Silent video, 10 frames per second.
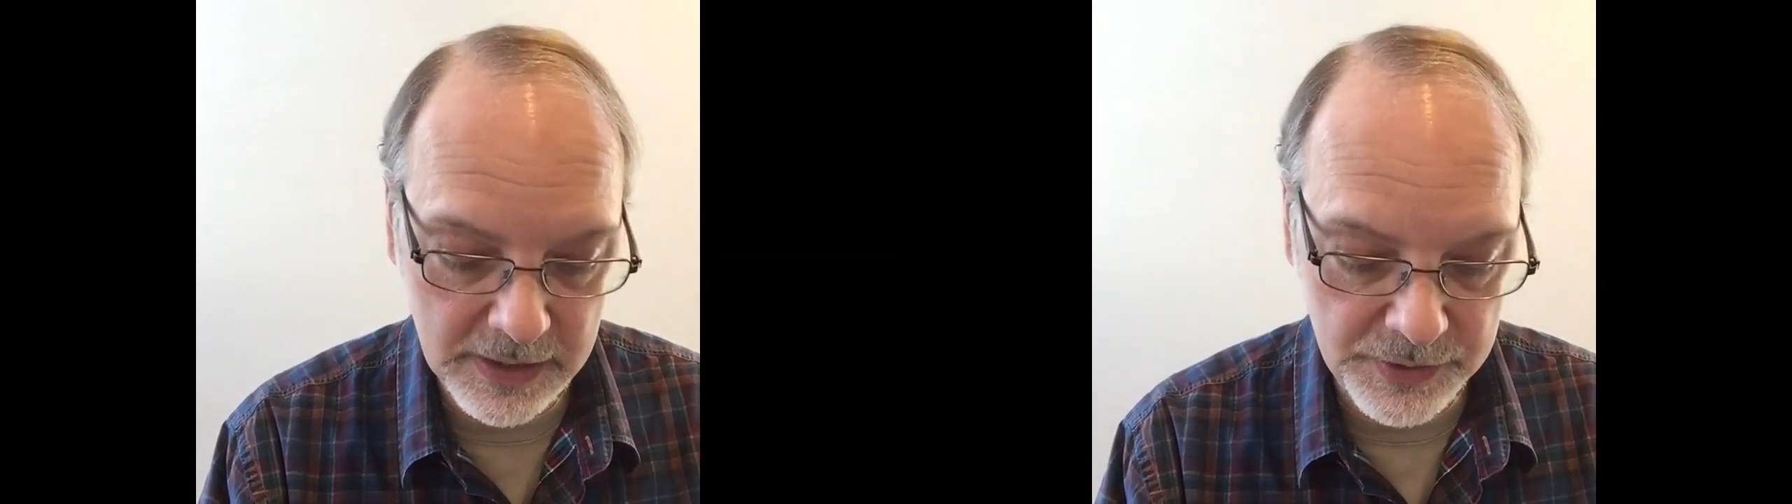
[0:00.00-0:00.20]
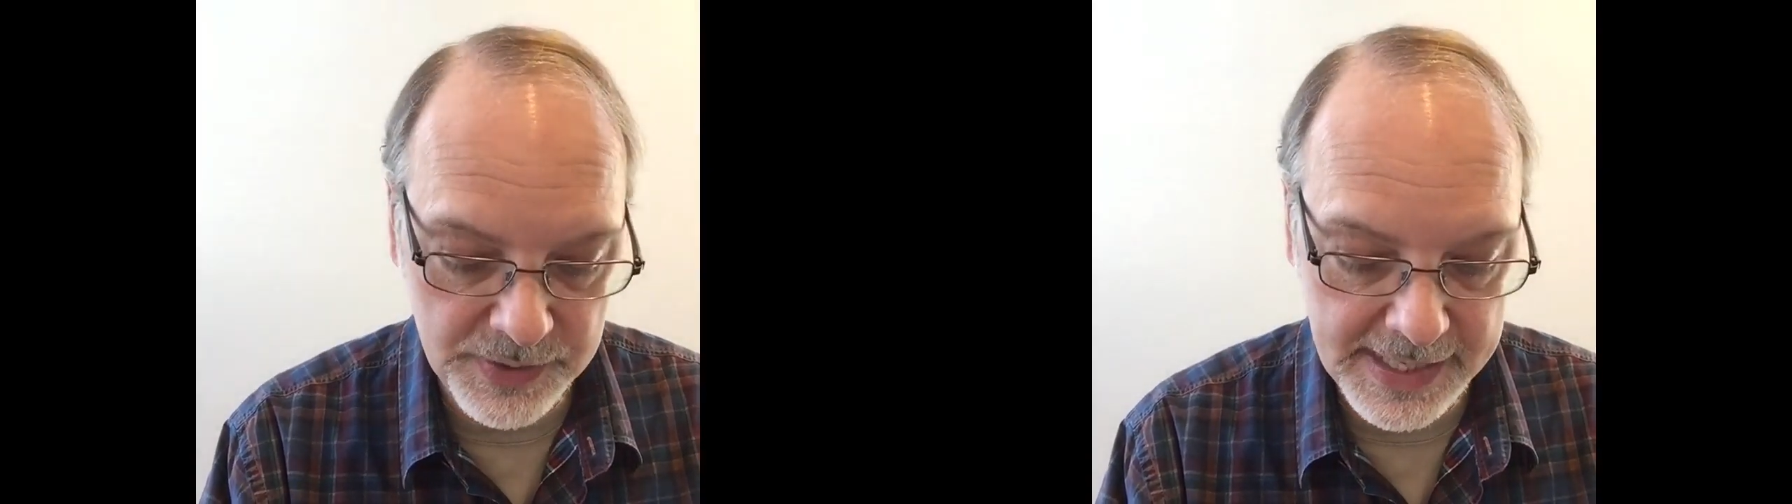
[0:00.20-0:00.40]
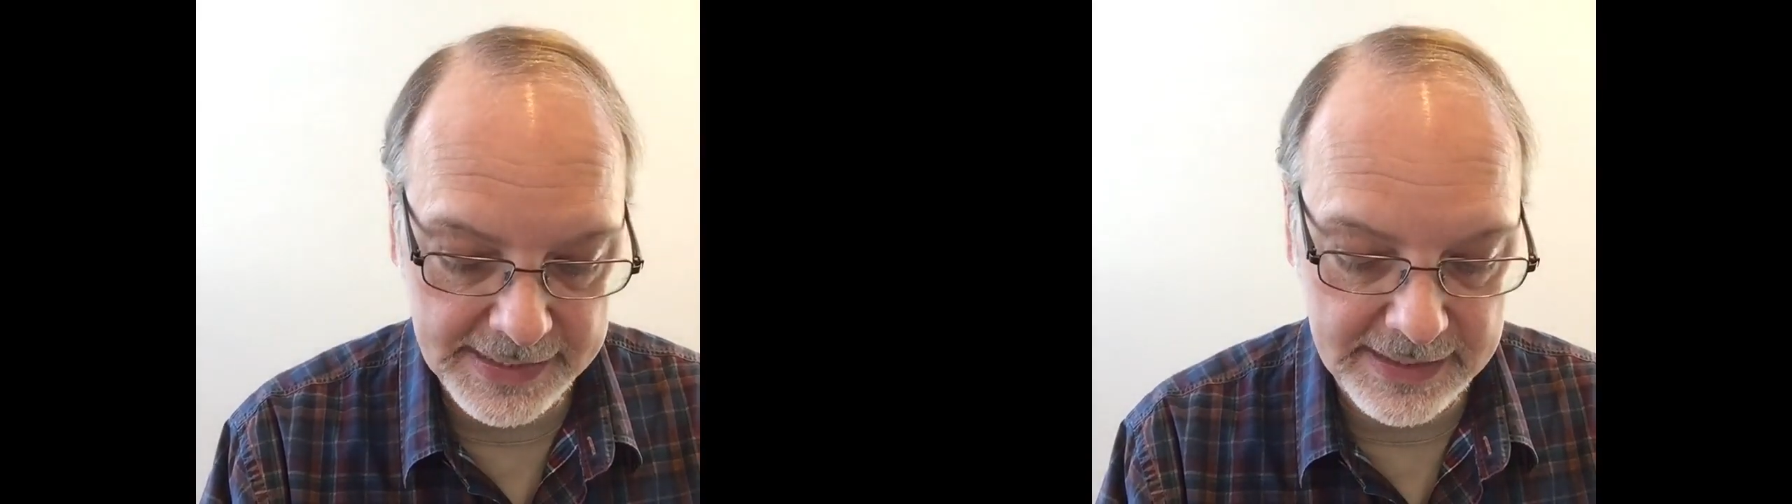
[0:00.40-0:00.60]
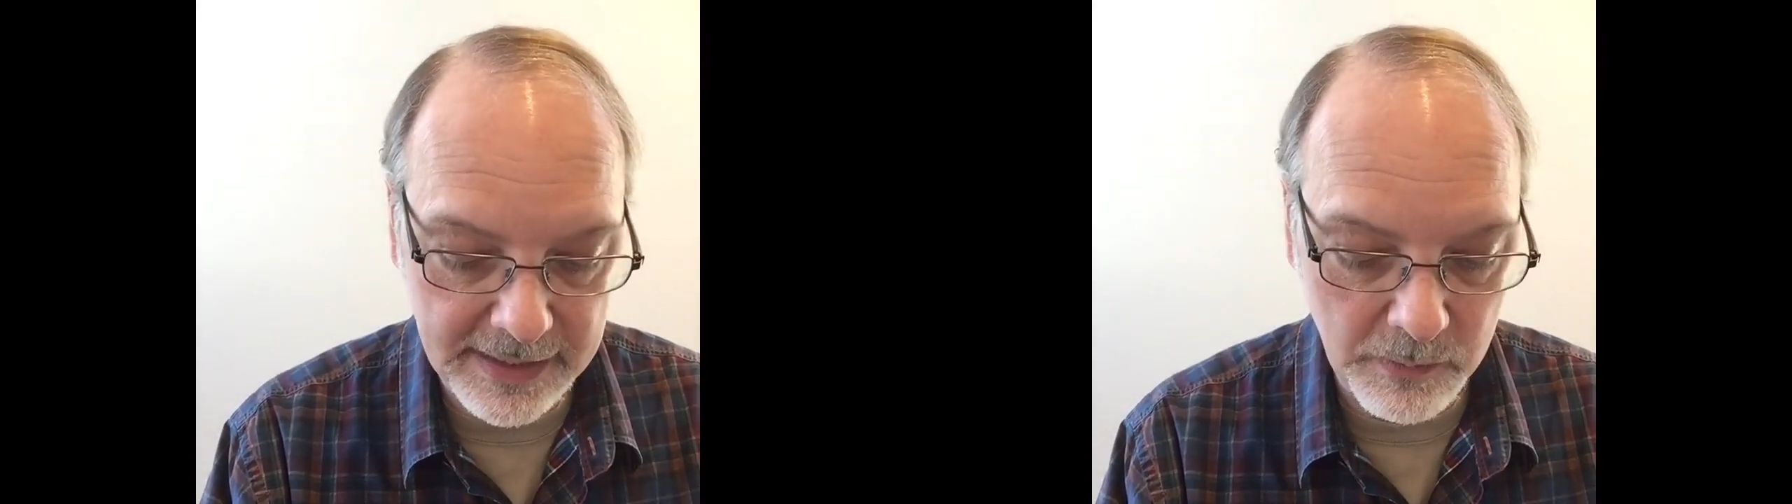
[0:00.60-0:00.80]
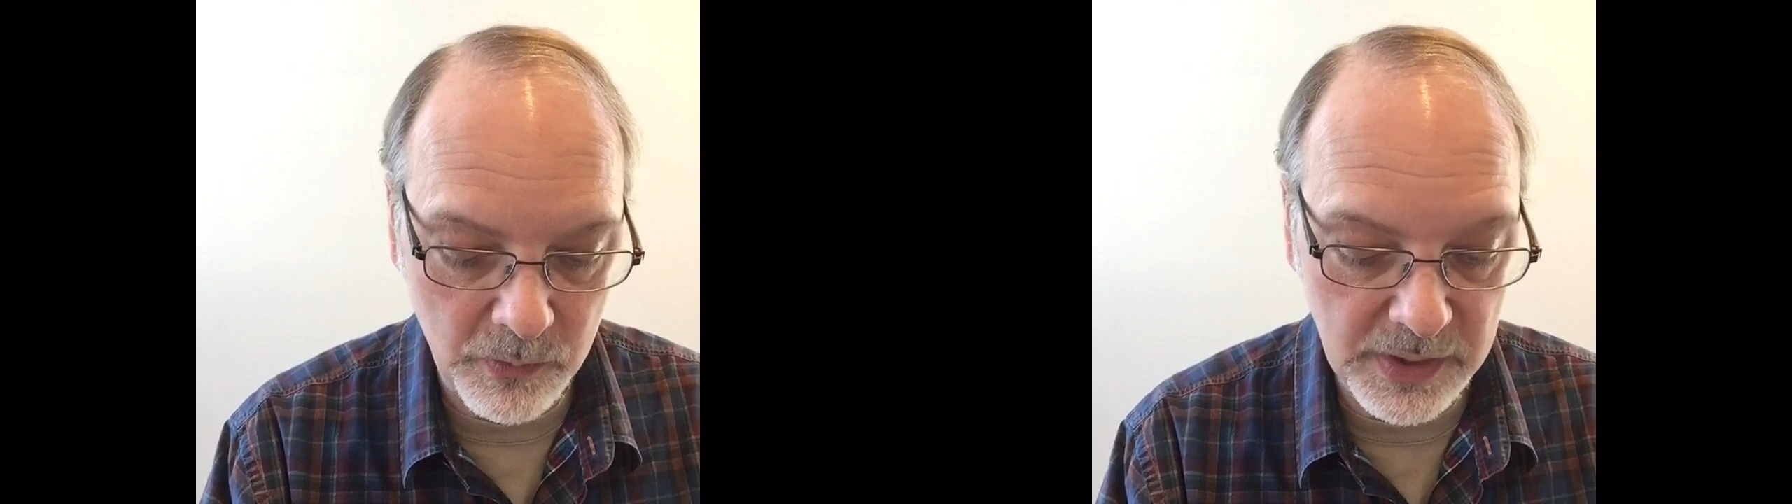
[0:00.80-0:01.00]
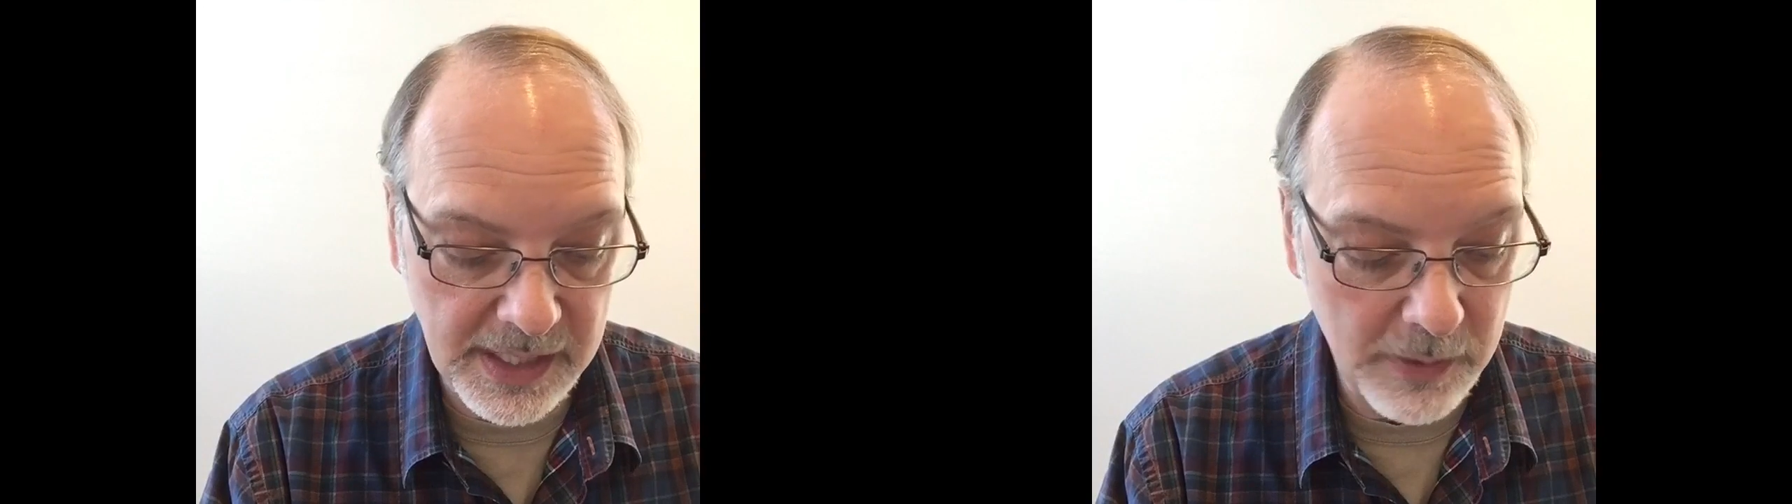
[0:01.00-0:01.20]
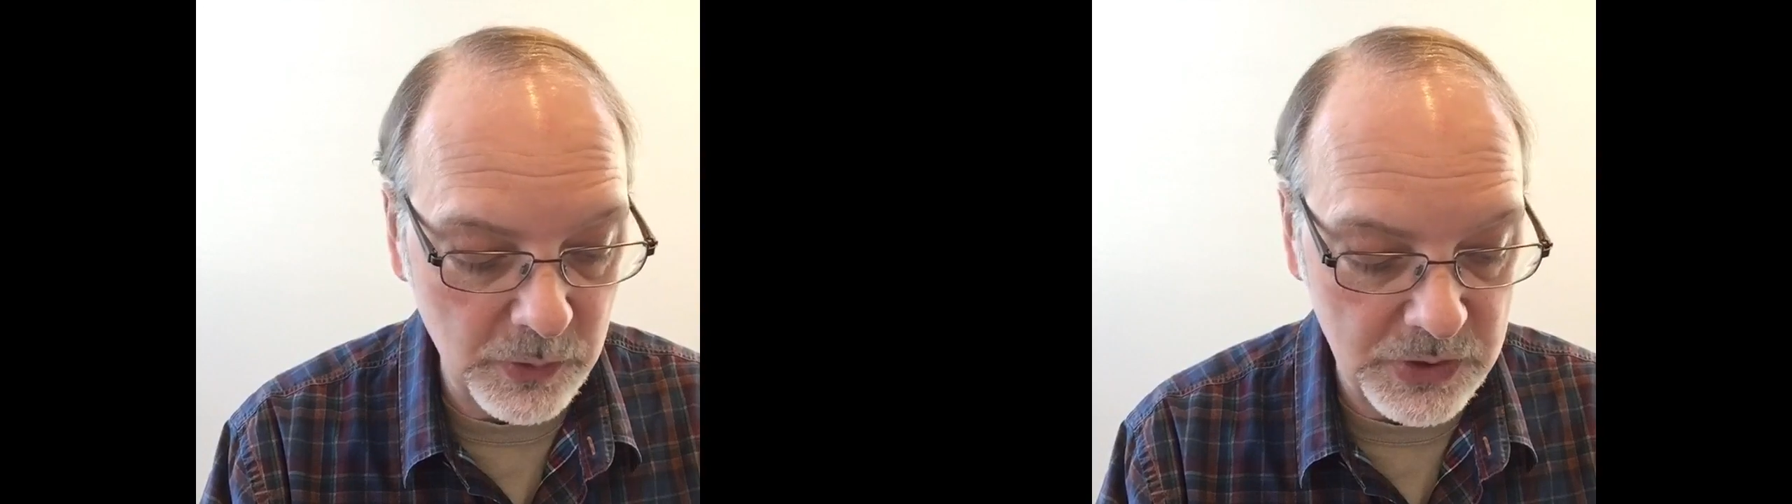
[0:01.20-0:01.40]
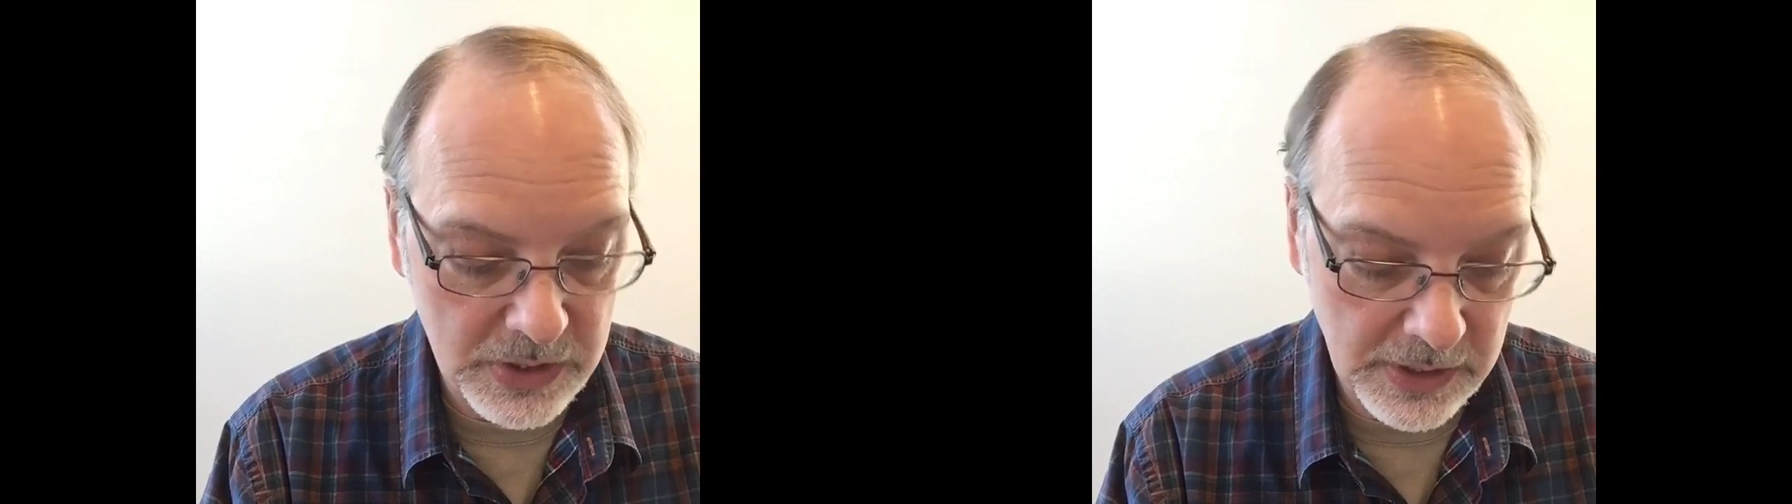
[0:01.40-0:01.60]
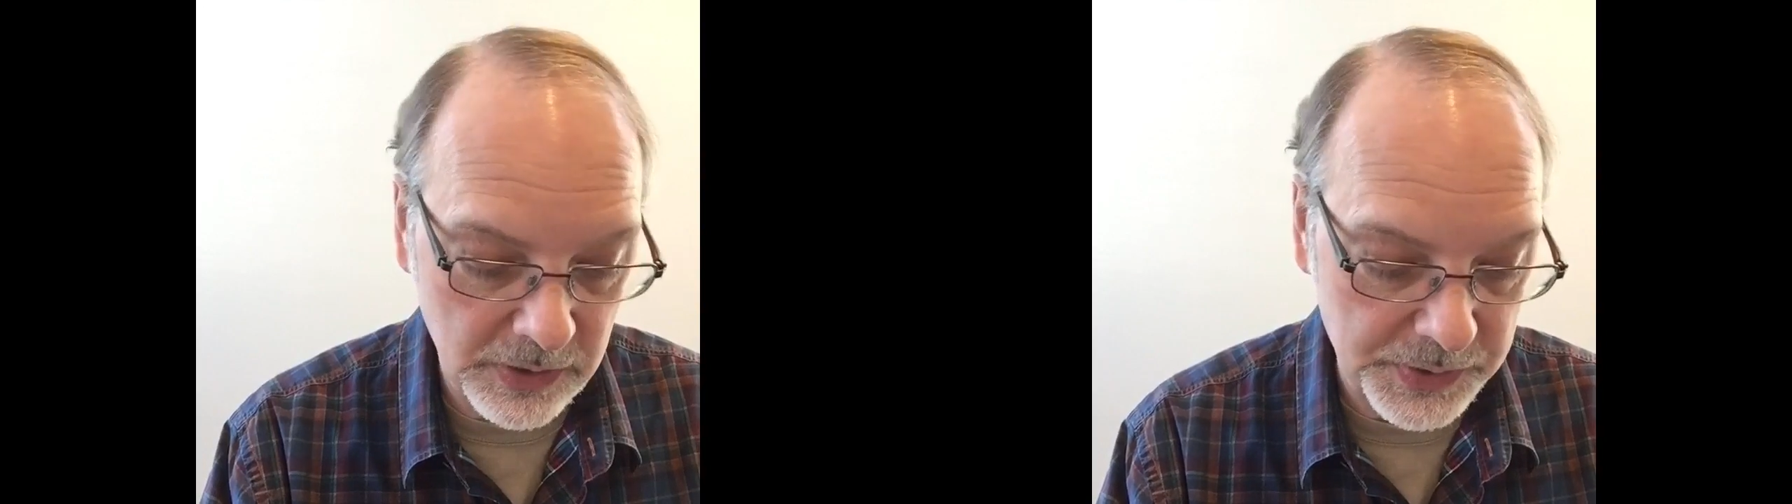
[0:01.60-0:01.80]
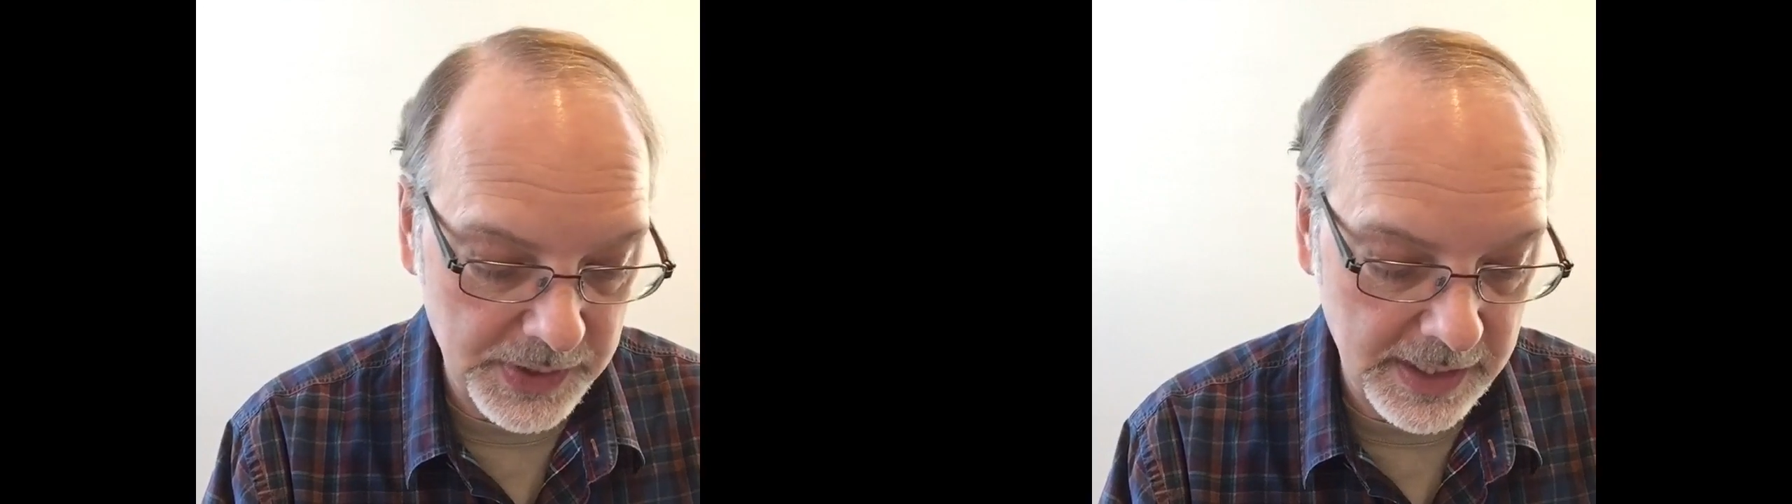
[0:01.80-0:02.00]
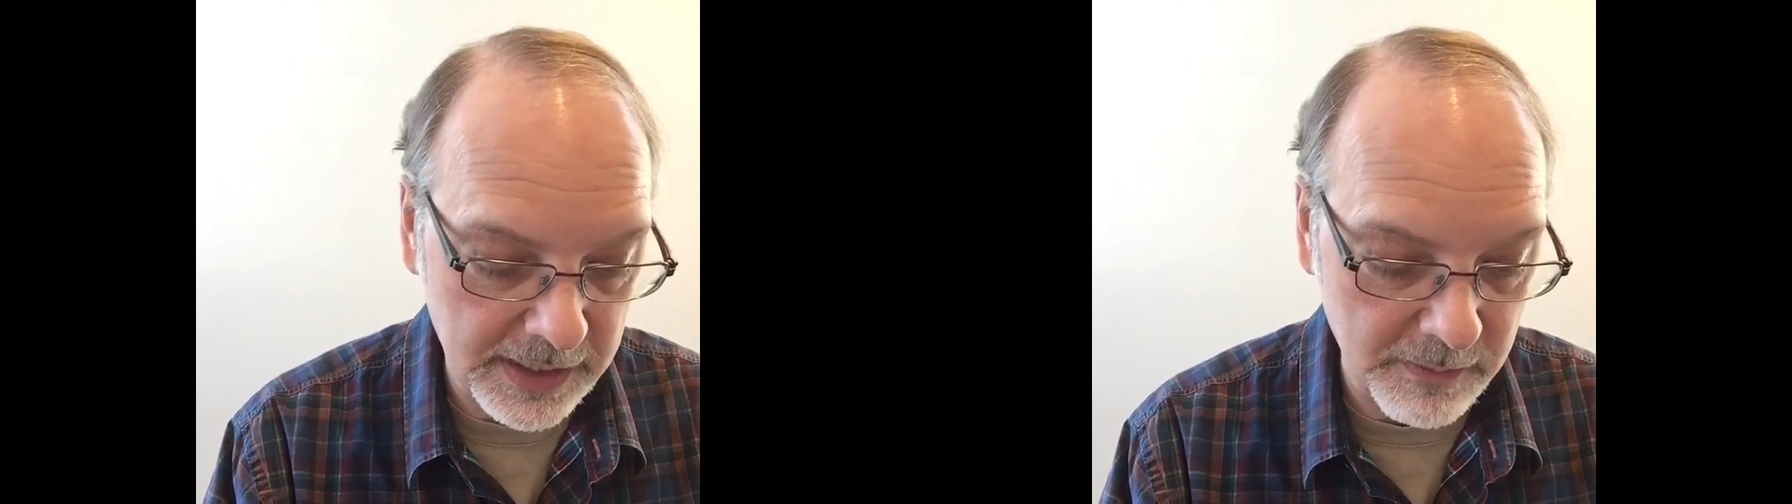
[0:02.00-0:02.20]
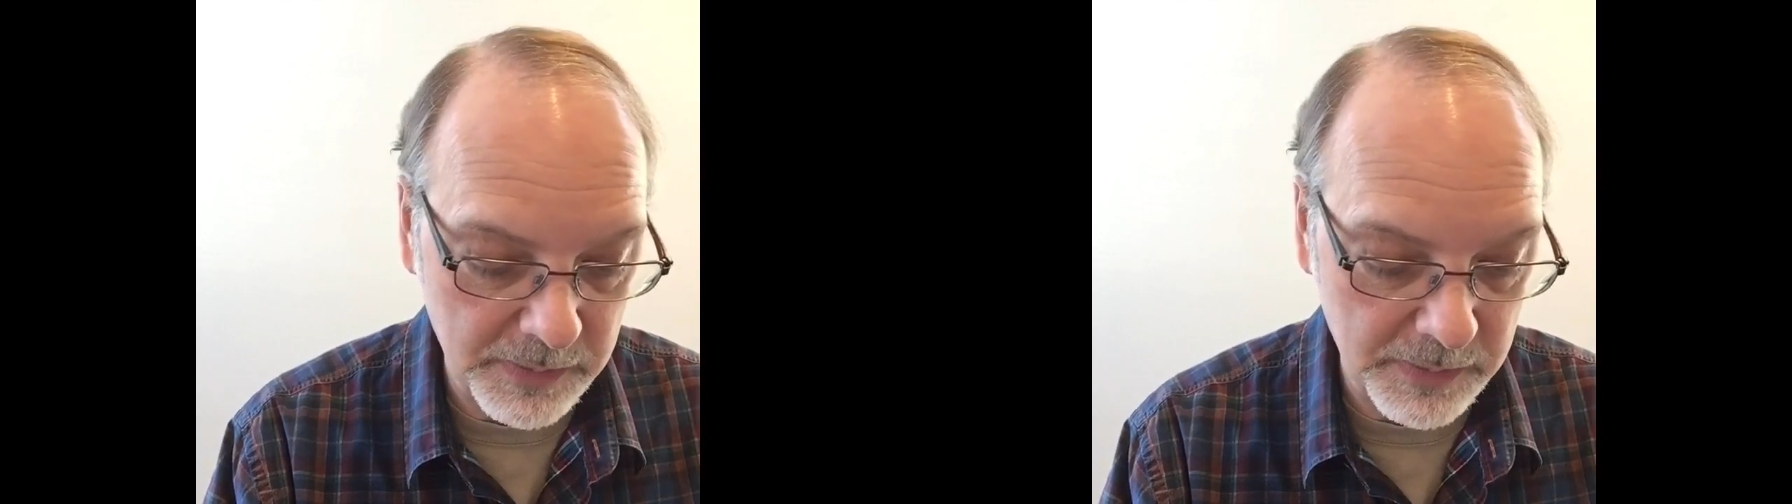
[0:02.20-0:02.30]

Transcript: had dragged him when he was still trying to